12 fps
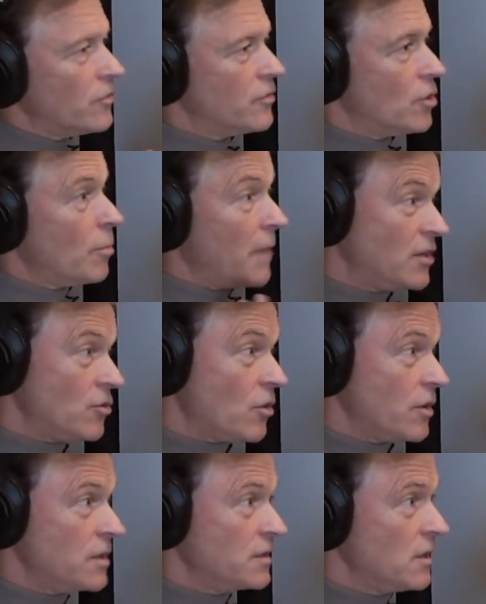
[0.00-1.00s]
there are
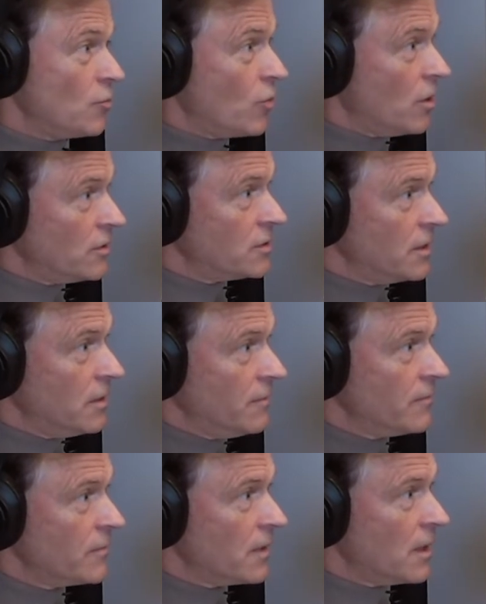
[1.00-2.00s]
matriarchies in the world still.
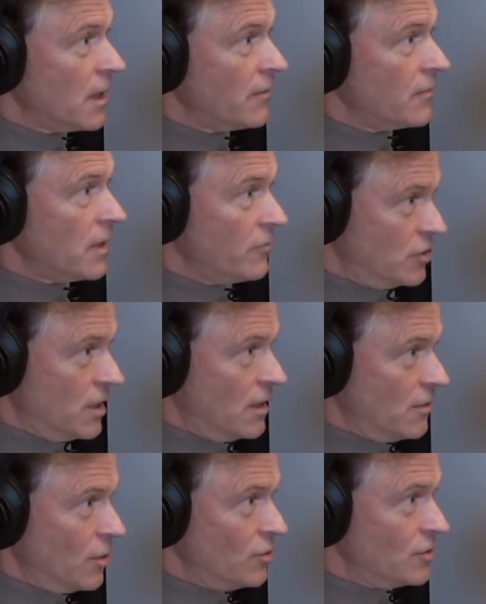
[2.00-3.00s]
Have you
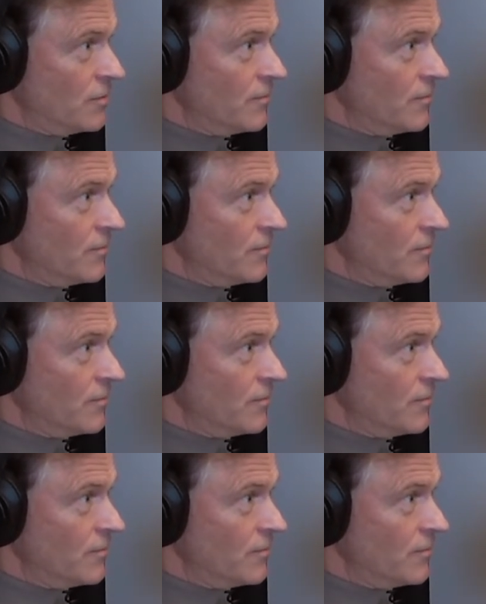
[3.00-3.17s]
studied those?